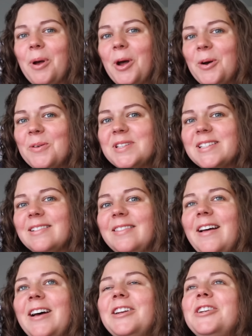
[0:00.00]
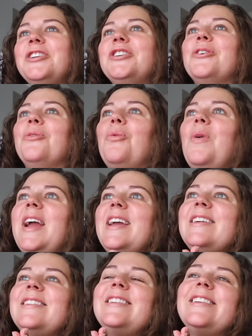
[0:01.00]
post lunch,
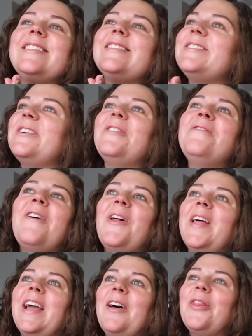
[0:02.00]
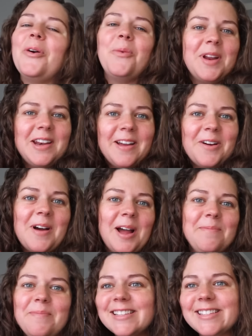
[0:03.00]
rain is still falling out the window.
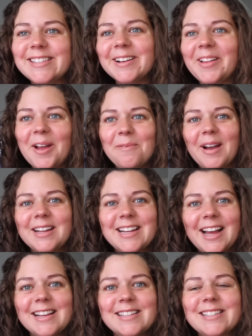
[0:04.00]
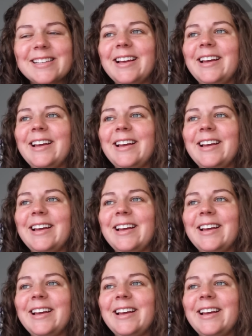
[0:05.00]
I'm still at my desk